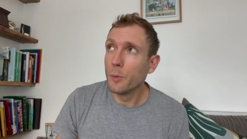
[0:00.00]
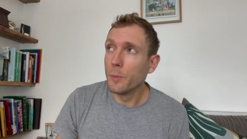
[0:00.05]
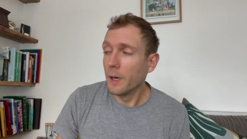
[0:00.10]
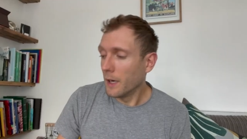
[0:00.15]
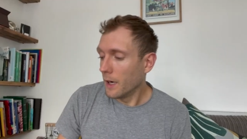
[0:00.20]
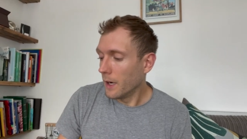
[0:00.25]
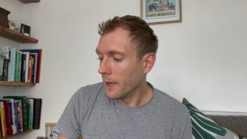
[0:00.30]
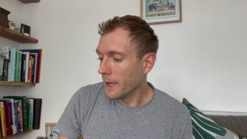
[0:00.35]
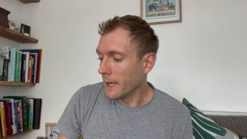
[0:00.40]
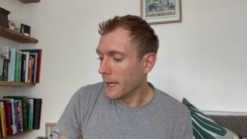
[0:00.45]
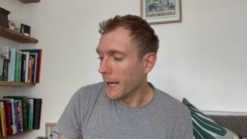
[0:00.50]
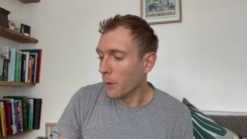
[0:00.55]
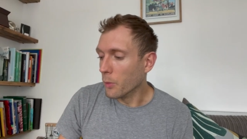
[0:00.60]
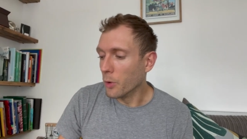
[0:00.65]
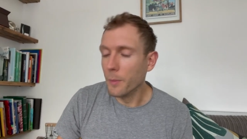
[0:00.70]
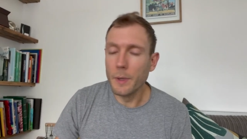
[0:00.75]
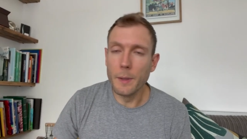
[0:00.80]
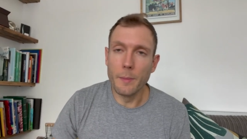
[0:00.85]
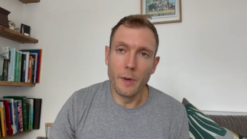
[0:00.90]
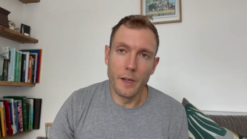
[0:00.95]
But uh, yeah, it
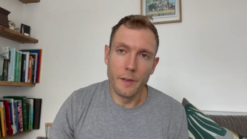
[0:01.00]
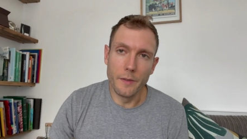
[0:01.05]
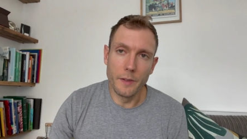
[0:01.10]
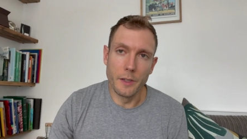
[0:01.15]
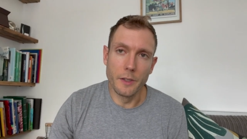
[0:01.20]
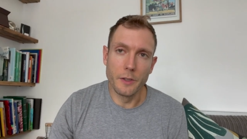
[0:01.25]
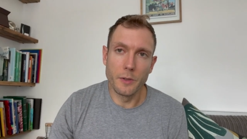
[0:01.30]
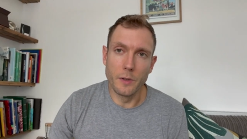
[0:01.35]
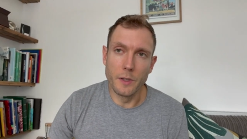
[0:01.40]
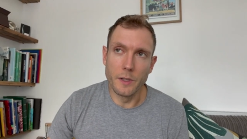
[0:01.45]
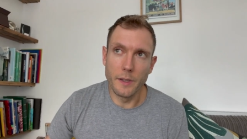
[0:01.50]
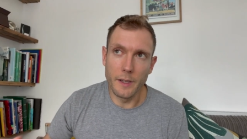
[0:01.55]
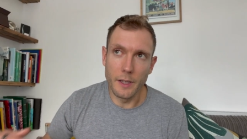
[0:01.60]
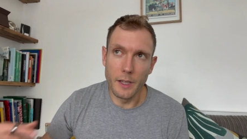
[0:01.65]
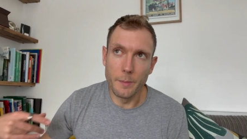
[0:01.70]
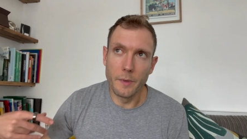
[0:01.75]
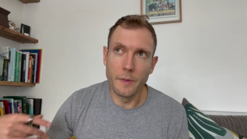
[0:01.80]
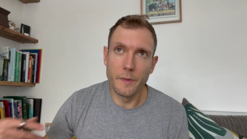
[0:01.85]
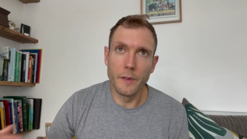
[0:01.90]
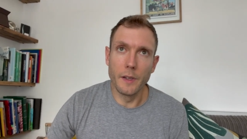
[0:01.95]
wouldn't be my first choice. I
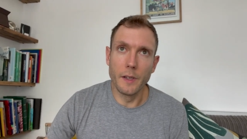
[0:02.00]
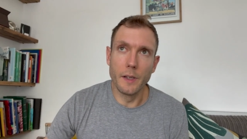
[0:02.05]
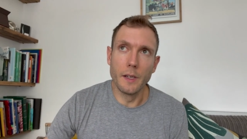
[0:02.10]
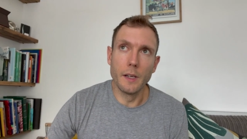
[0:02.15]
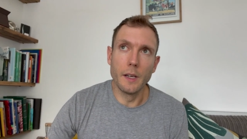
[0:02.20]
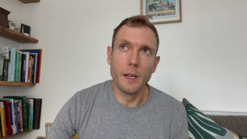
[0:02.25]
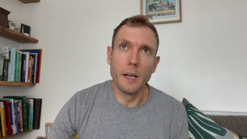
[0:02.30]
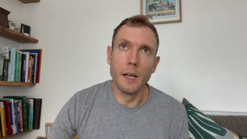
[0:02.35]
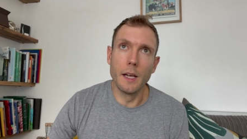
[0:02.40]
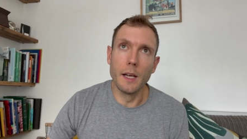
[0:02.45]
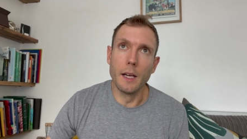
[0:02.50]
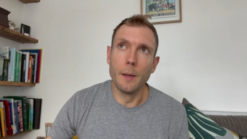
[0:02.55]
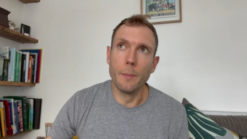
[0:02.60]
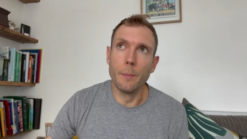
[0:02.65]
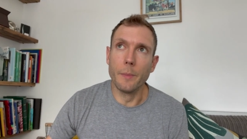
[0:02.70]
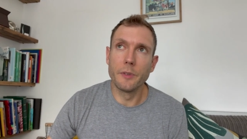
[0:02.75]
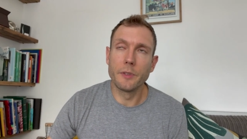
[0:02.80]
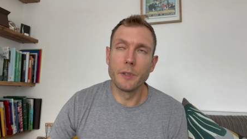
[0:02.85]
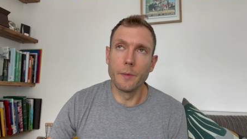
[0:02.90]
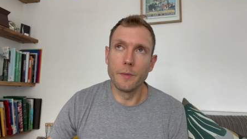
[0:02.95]
think I'd prefer
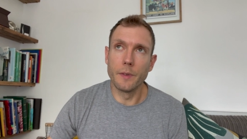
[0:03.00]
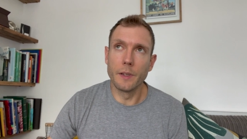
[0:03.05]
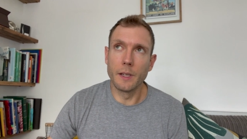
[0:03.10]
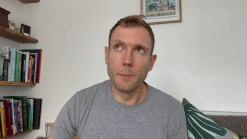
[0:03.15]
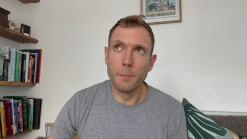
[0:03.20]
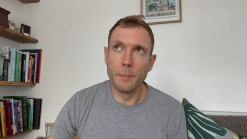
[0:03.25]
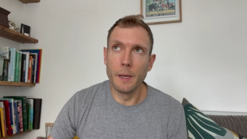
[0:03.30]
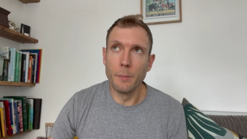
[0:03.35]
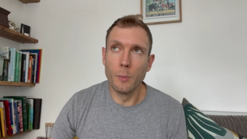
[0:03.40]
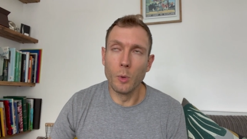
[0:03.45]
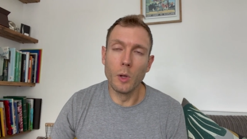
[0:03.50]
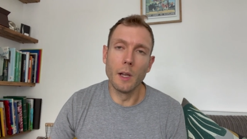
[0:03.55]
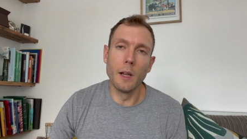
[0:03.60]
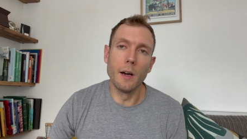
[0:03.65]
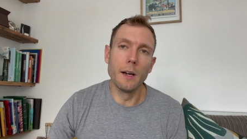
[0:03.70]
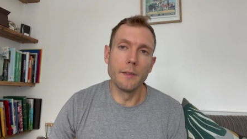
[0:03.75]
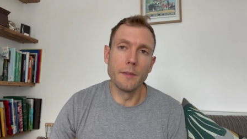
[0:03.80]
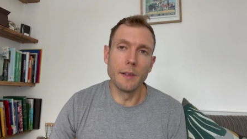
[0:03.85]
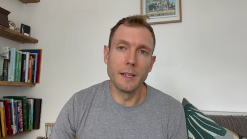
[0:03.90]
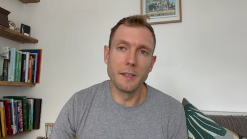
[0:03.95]
um, something a bit more
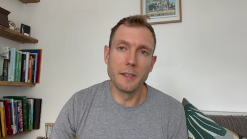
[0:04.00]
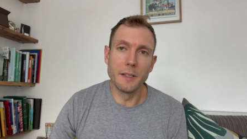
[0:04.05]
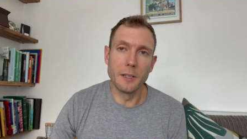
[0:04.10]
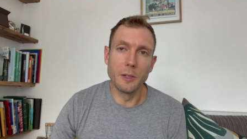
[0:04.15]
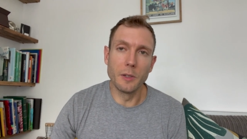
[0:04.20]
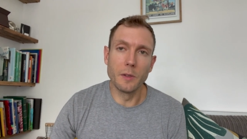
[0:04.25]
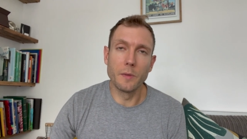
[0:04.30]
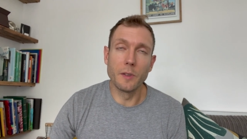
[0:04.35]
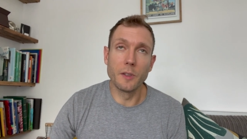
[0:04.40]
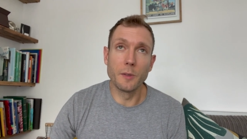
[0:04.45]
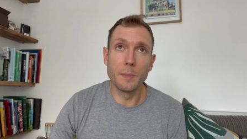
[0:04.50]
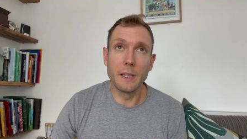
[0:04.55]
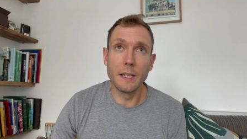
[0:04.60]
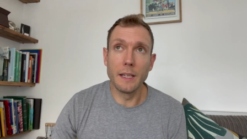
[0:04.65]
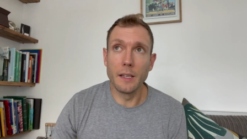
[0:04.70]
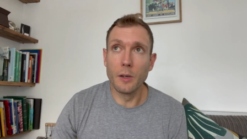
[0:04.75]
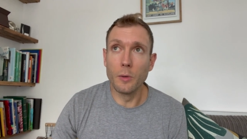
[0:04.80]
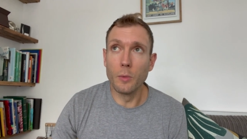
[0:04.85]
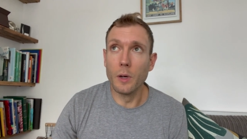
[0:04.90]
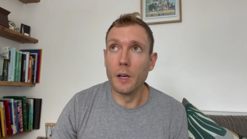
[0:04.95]
lively to use for
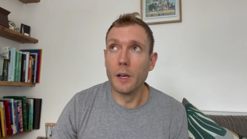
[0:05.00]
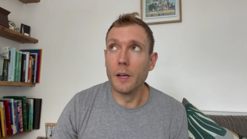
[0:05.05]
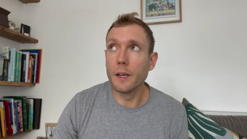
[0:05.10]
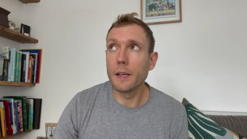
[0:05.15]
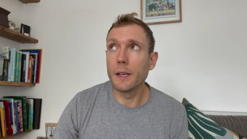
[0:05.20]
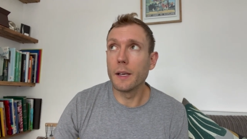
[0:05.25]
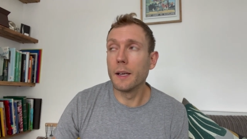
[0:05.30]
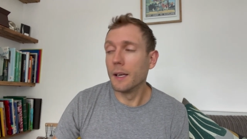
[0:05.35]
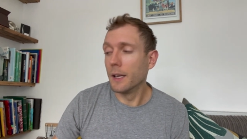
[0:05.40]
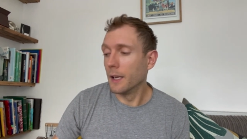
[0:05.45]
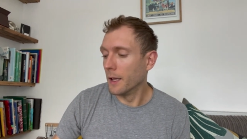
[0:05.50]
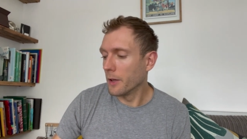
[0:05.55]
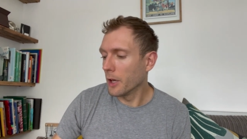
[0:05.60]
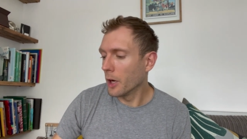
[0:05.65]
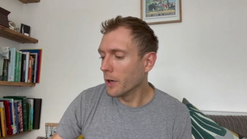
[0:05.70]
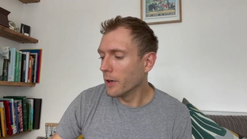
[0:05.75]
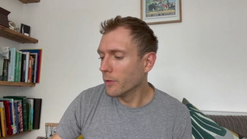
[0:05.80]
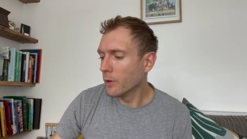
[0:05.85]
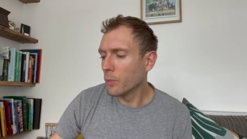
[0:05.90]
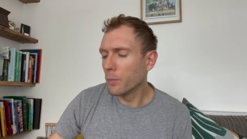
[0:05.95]
speedier work. And
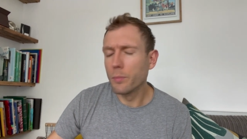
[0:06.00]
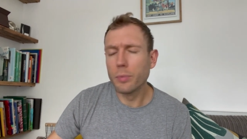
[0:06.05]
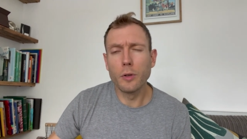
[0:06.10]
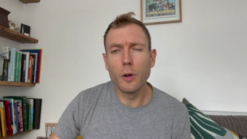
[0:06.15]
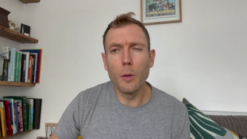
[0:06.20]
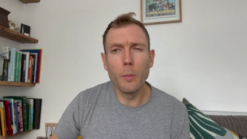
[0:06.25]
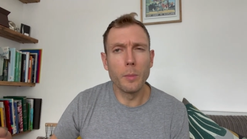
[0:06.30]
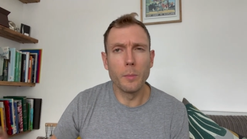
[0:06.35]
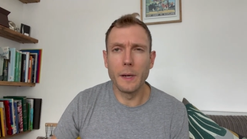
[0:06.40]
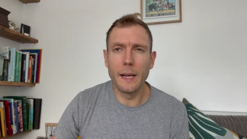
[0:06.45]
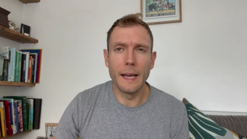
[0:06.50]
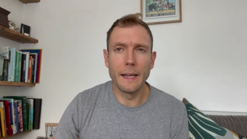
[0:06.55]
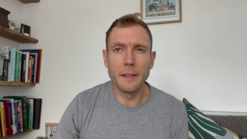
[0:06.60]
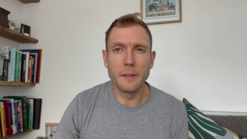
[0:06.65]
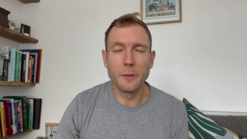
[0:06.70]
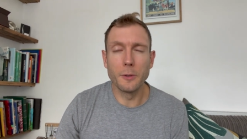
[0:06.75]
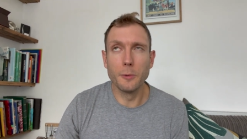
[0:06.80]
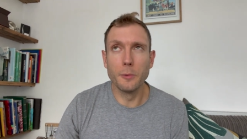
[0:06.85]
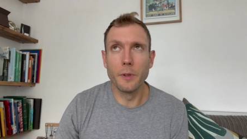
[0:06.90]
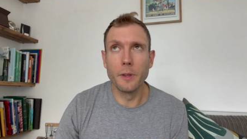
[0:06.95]
the only real problem I had
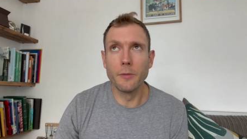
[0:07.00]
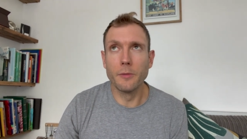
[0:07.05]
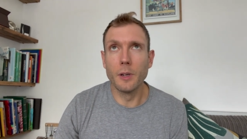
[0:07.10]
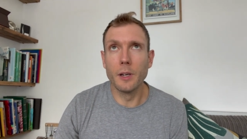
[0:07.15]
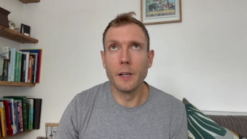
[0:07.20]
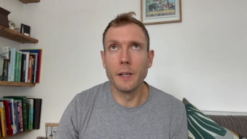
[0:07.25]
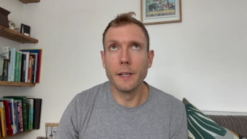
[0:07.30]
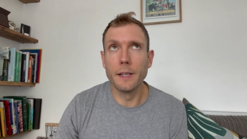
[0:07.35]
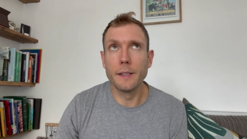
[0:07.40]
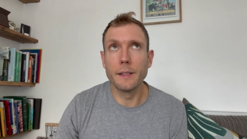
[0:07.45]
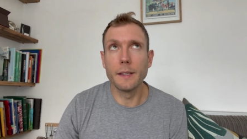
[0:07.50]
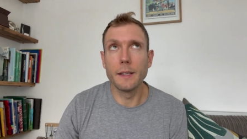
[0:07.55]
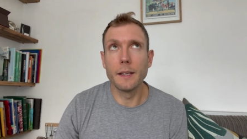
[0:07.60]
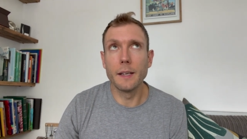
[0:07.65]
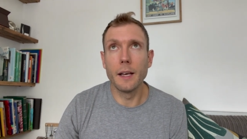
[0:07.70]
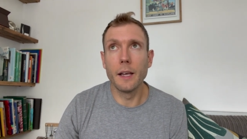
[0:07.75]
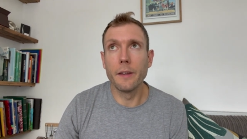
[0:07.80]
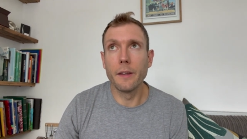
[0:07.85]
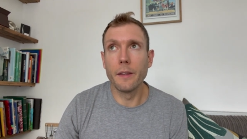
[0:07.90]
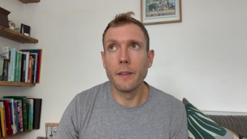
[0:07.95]
at all with Ride
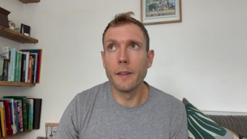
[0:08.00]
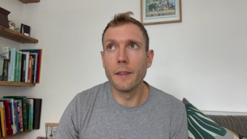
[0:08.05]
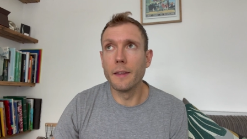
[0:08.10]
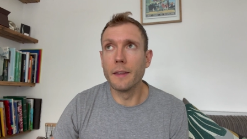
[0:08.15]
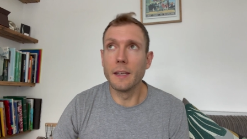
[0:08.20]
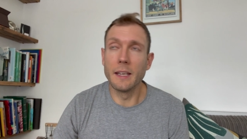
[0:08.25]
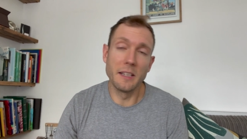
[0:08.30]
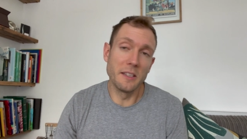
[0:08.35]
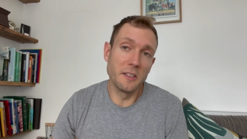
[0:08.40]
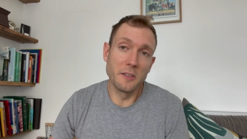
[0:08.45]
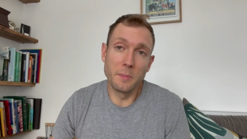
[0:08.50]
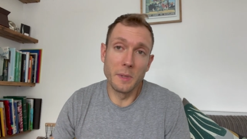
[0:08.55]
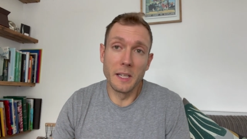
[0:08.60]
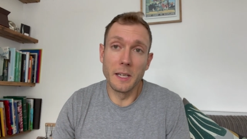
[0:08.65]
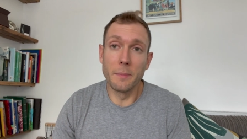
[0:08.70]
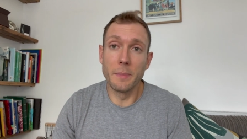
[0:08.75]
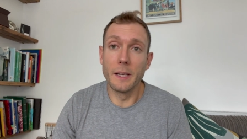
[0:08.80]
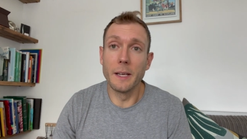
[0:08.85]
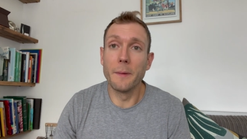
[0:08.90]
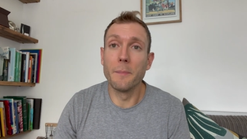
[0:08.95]
other than it just
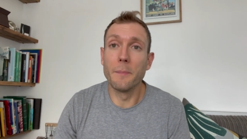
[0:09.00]
being a bit